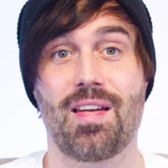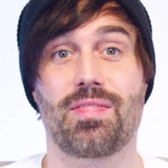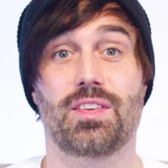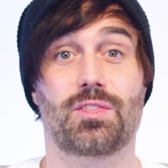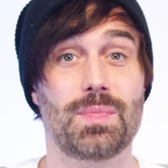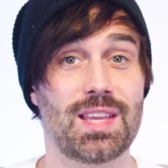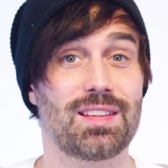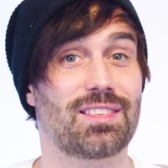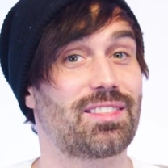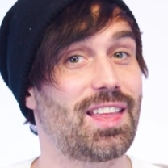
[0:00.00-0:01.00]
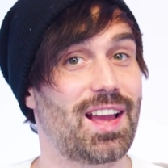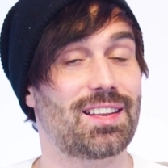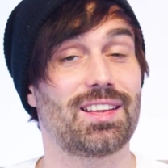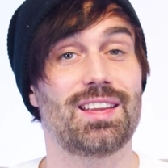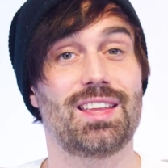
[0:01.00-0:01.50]
This means
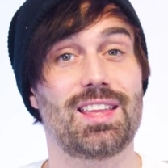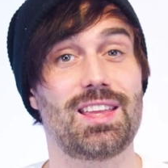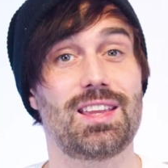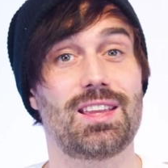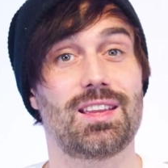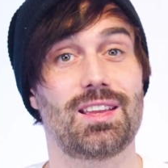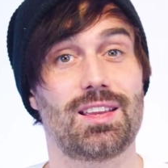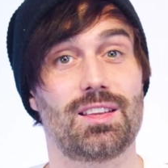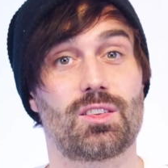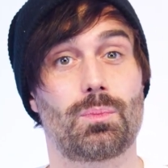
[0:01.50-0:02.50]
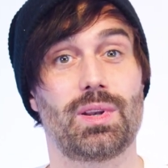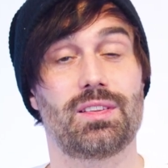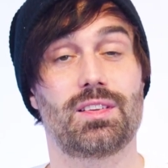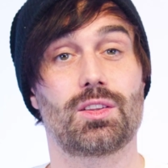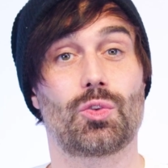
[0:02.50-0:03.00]
that he is
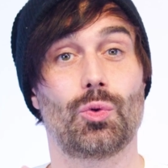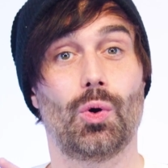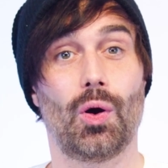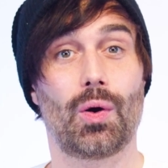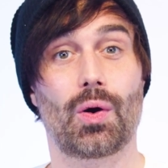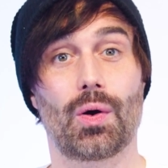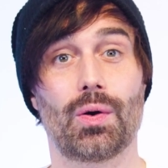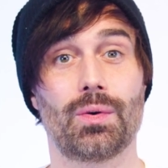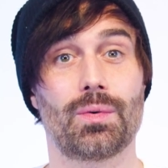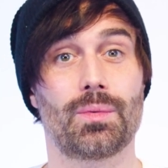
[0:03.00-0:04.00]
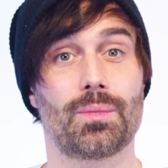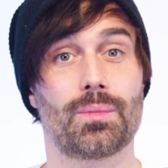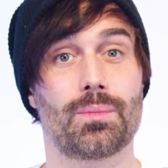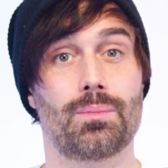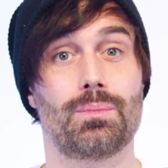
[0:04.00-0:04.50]
pleasing to her,
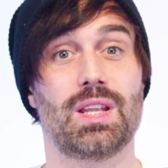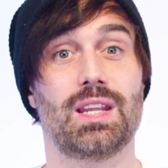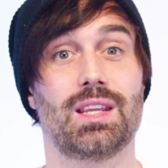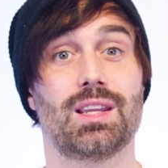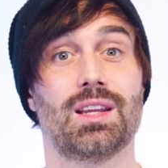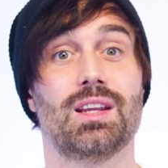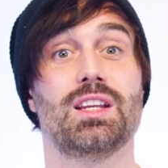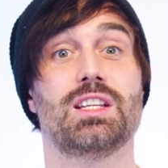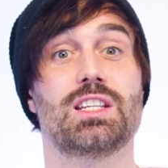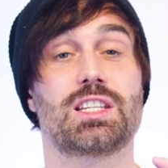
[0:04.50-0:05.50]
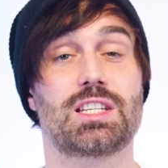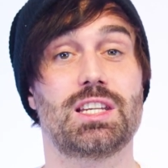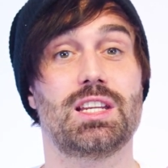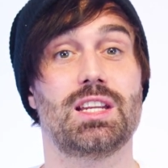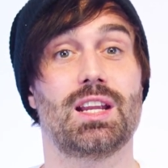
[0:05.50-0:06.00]
meaning
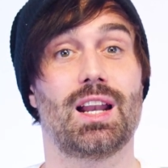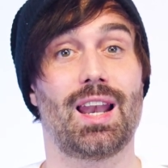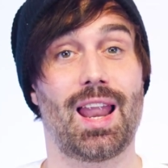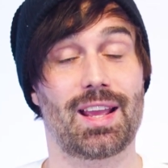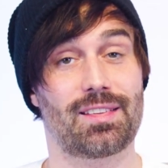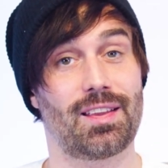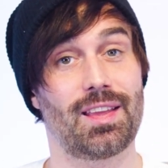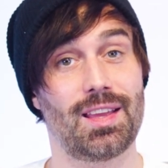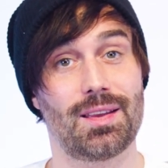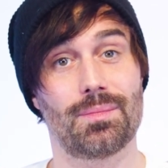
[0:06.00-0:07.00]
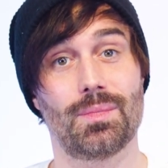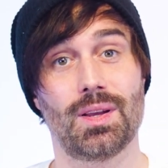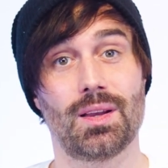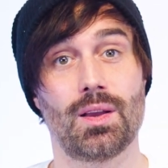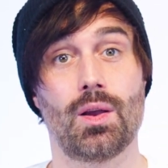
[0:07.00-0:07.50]
she likes
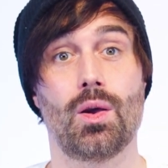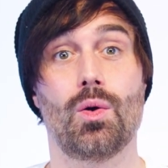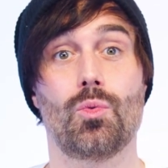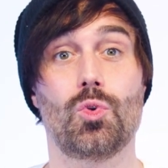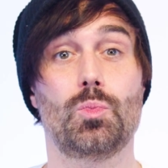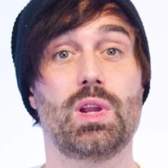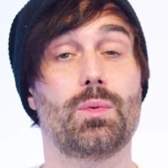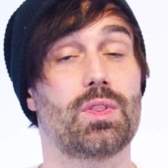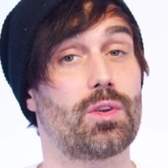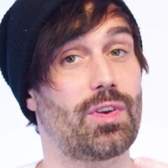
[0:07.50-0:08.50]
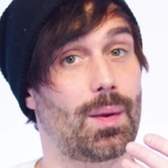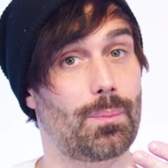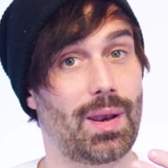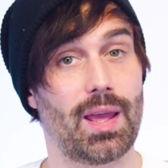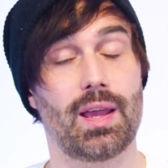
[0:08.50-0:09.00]
him, would be with the
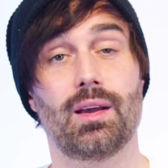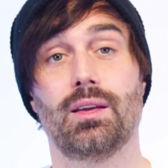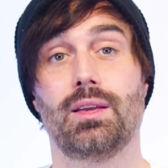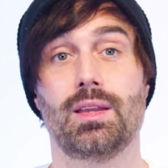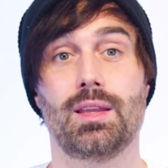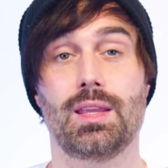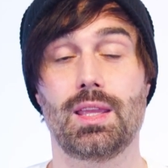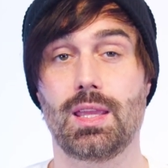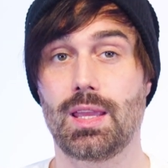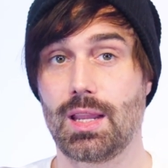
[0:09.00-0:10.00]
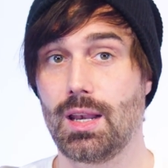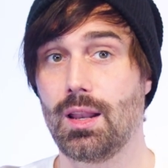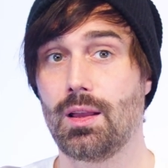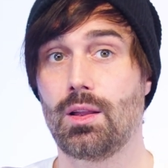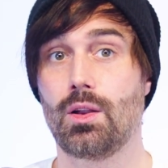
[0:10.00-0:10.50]
verb plaire.
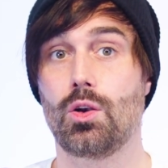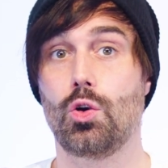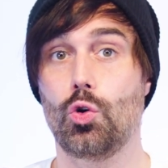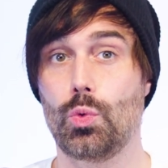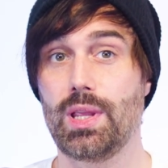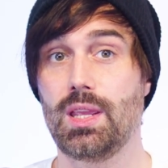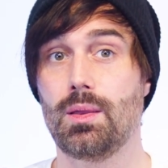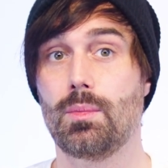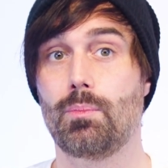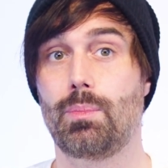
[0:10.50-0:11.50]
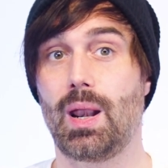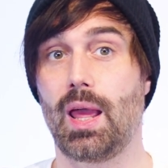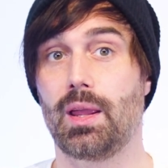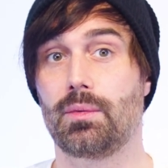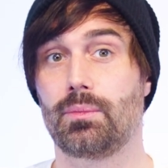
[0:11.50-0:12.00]
Il, lui,
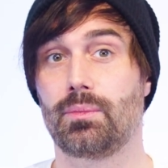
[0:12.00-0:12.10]
plaît.